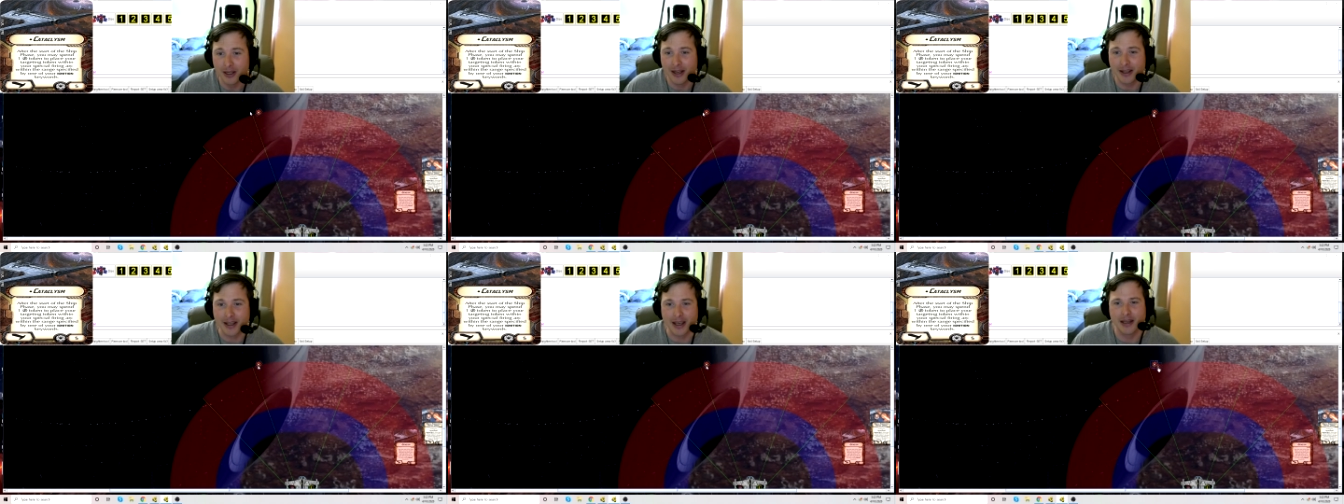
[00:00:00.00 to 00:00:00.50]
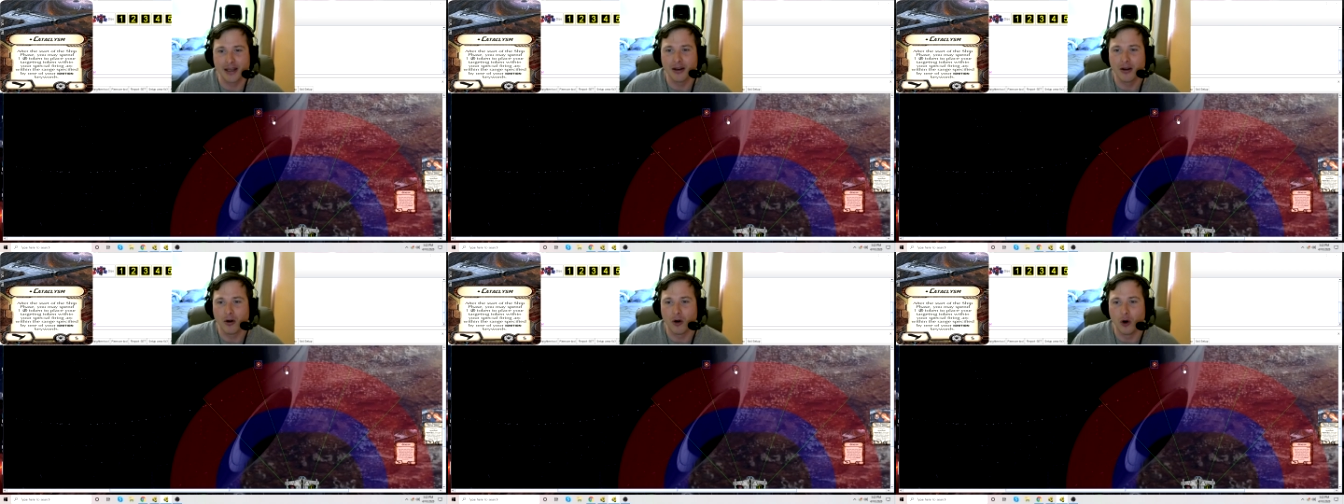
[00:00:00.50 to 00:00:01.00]
Again,
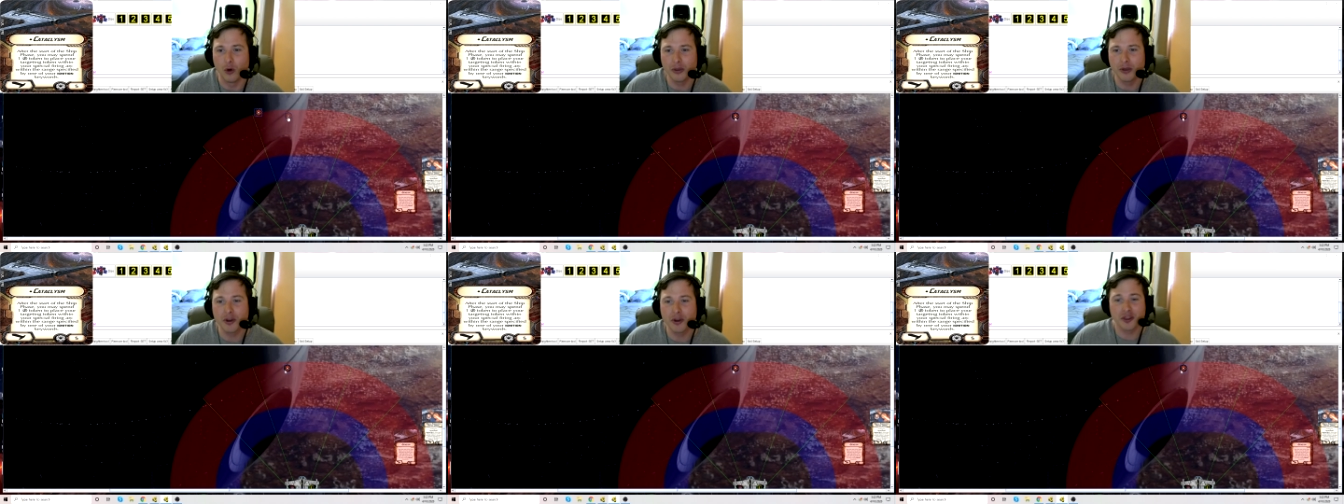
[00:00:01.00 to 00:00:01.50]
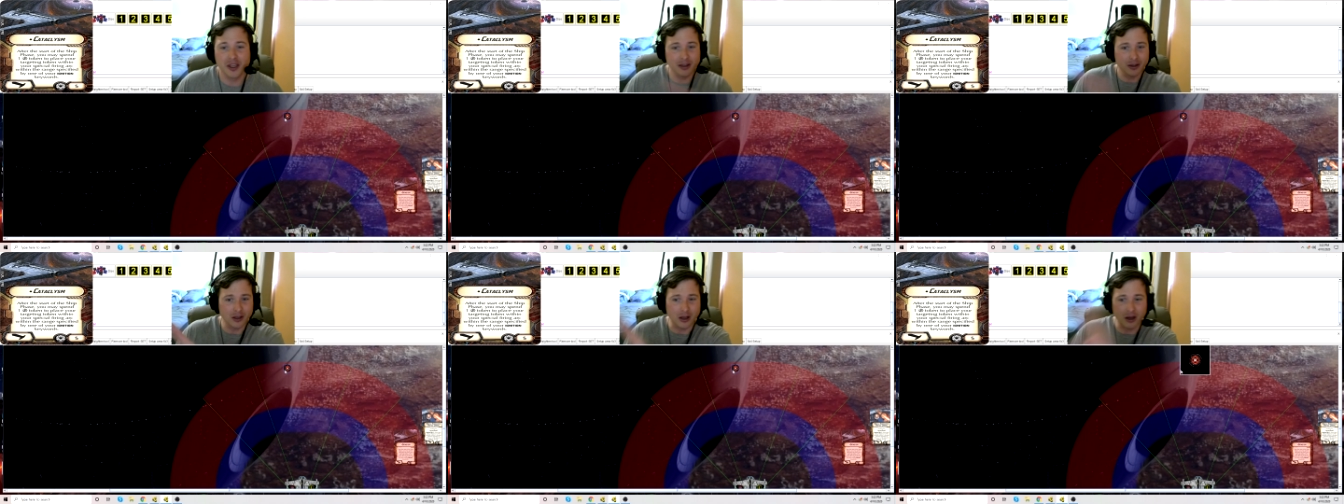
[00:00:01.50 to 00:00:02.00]
only
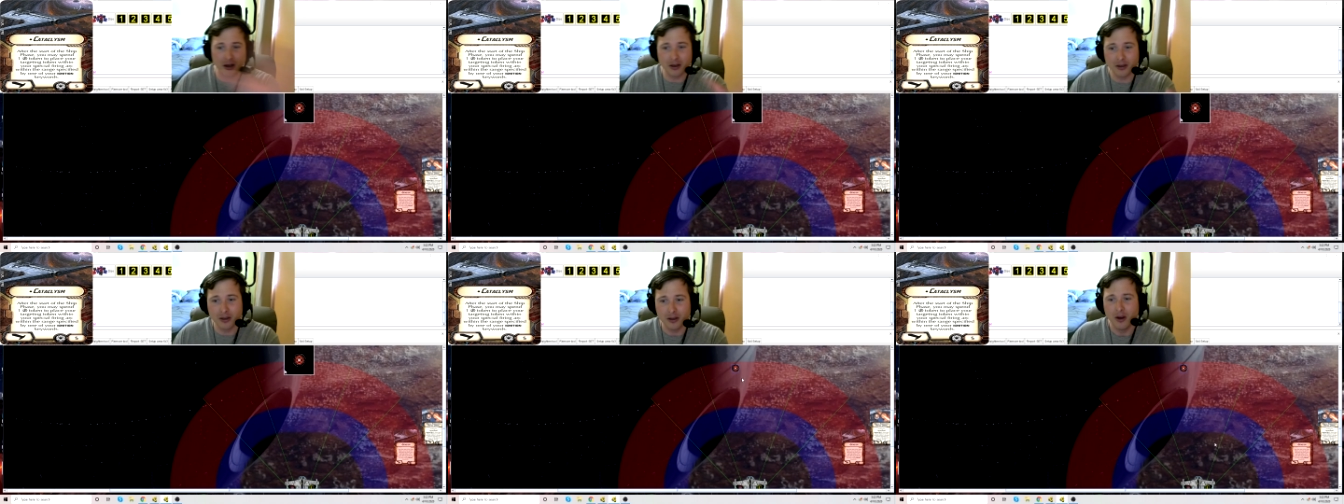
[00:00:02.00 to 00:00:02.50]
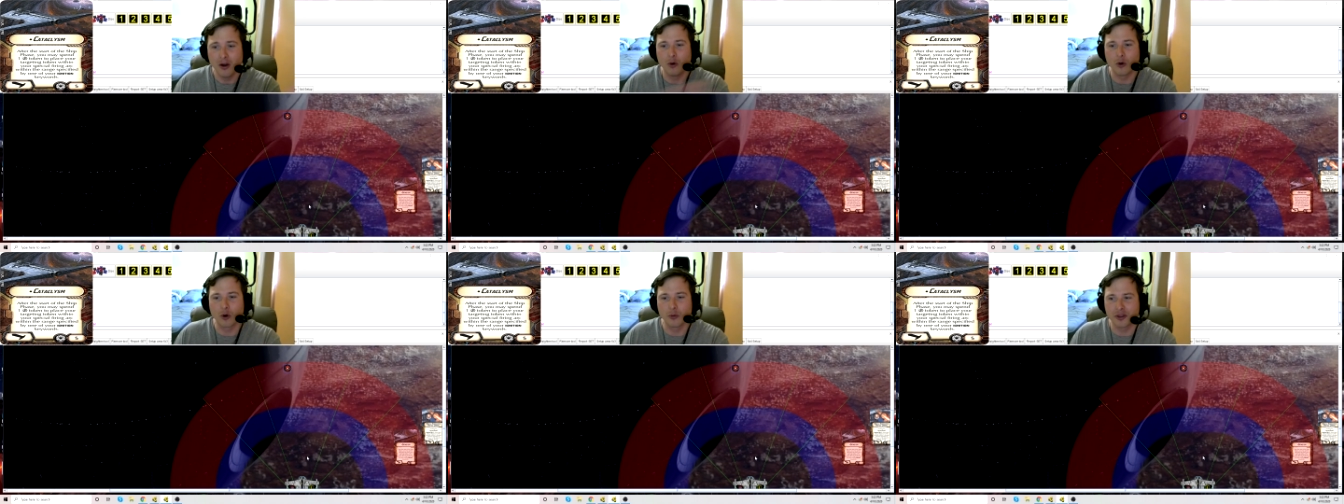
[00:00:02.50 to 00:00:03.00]
within long
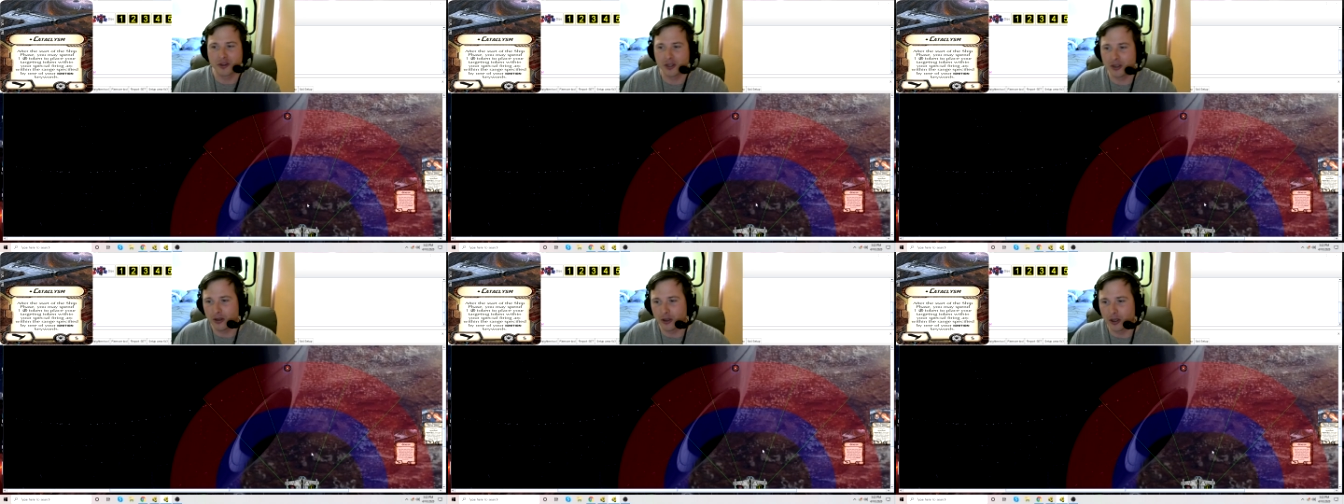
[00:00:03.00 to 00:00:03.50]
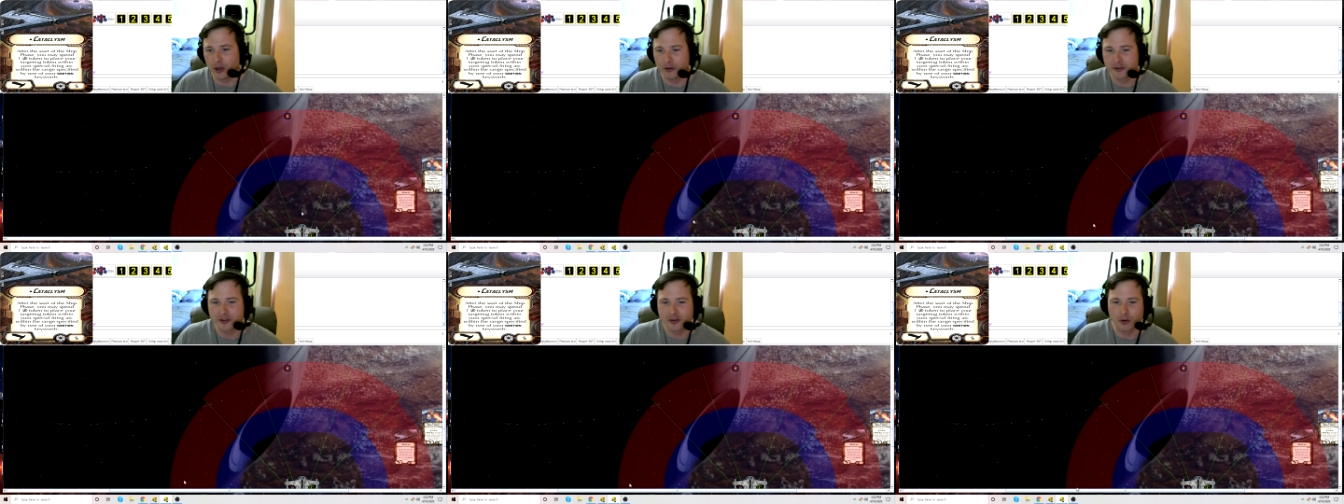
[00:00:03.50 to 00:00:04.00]
or within
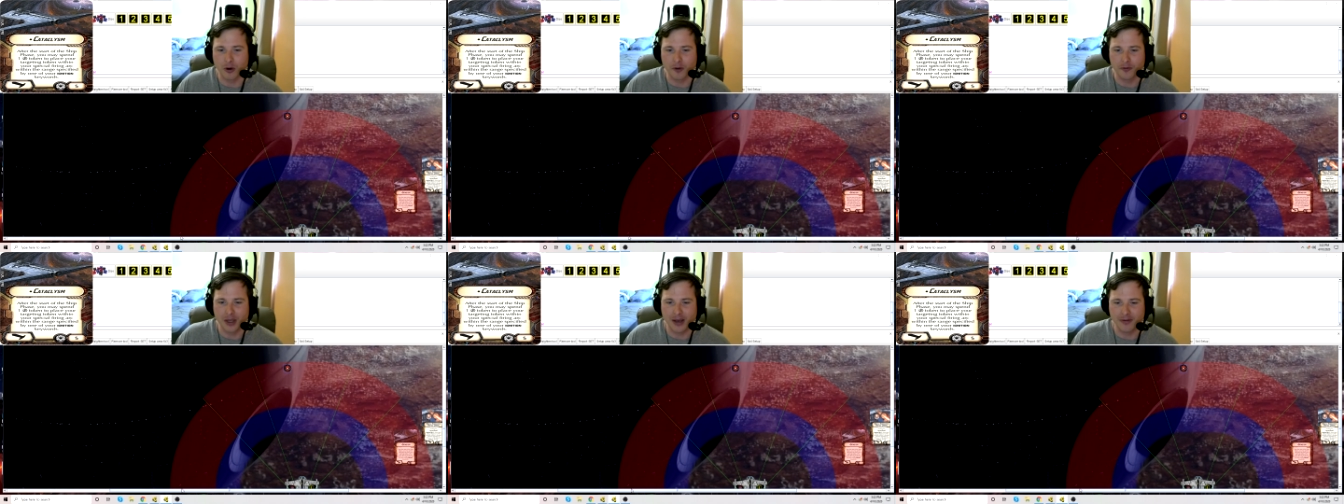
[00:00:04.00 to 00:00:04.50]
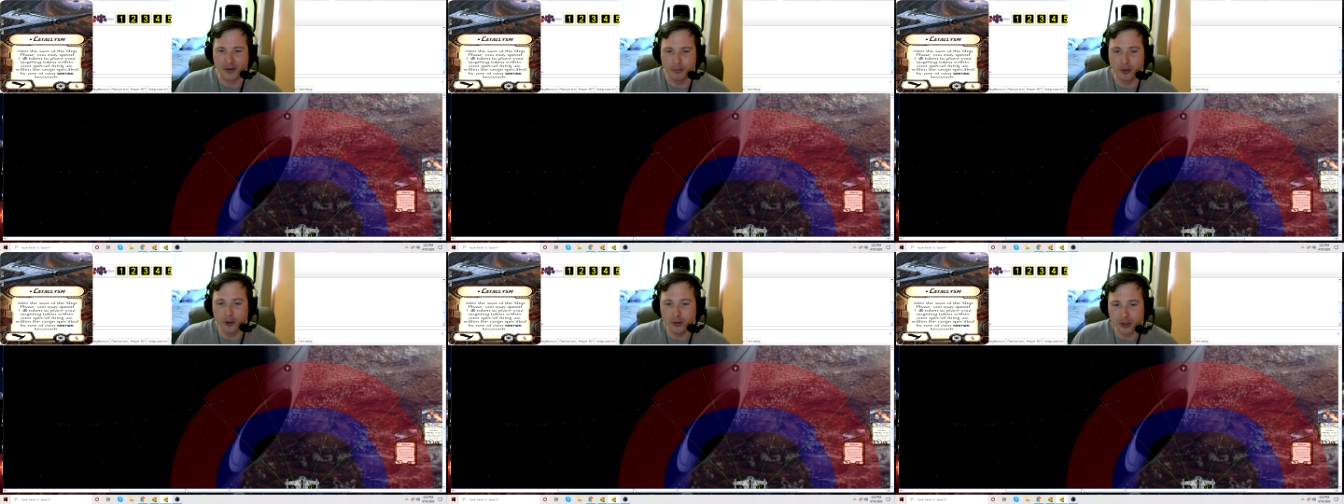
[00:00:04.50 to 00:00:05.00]
close, or if you have the
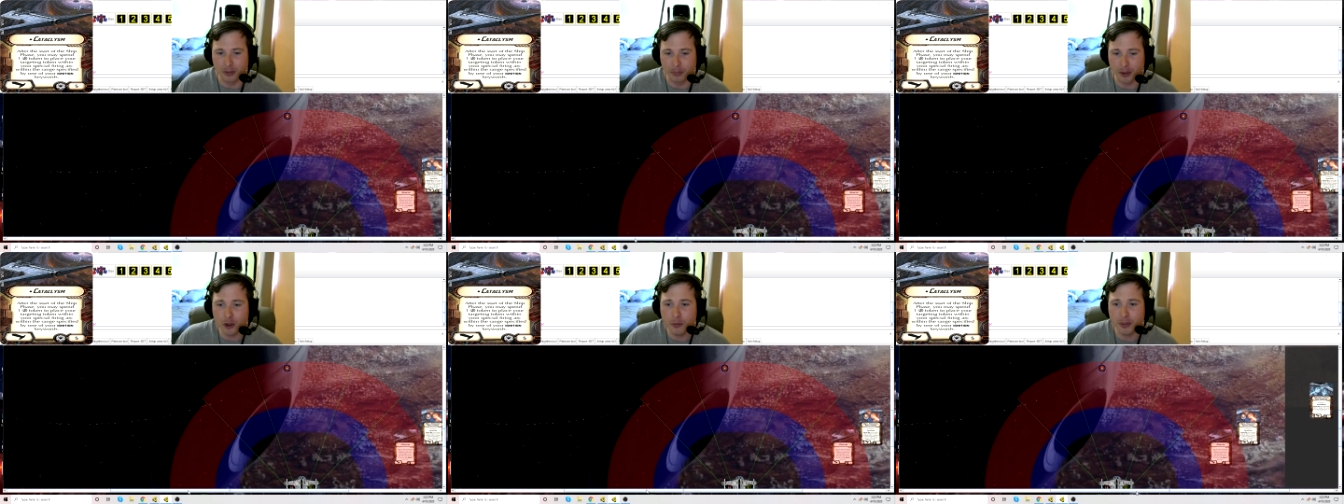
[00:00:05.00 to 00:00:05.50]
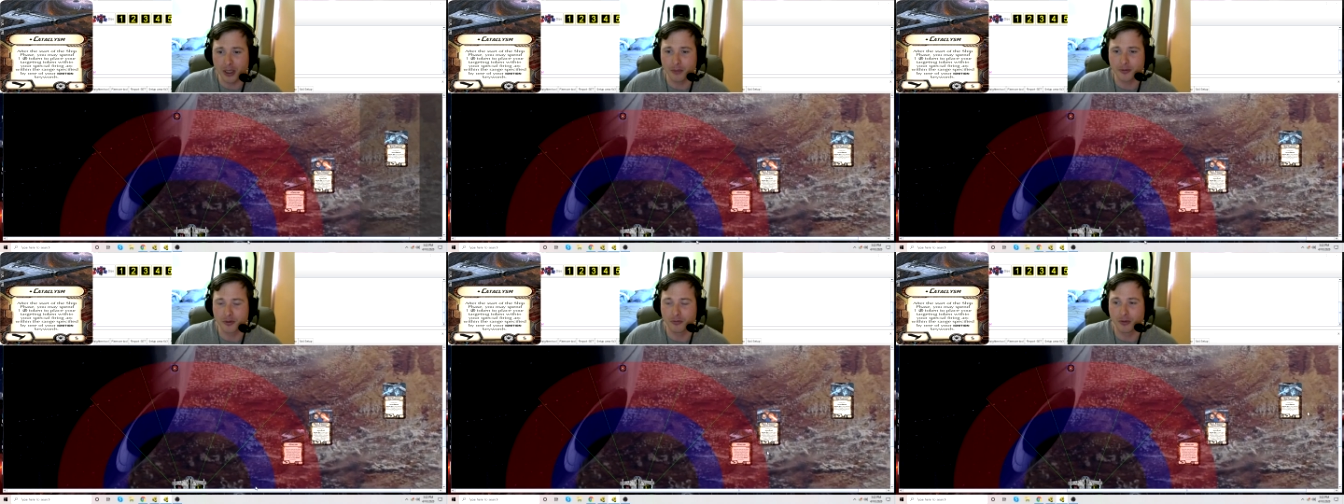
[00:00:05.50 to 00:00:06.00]
boot, the blue beams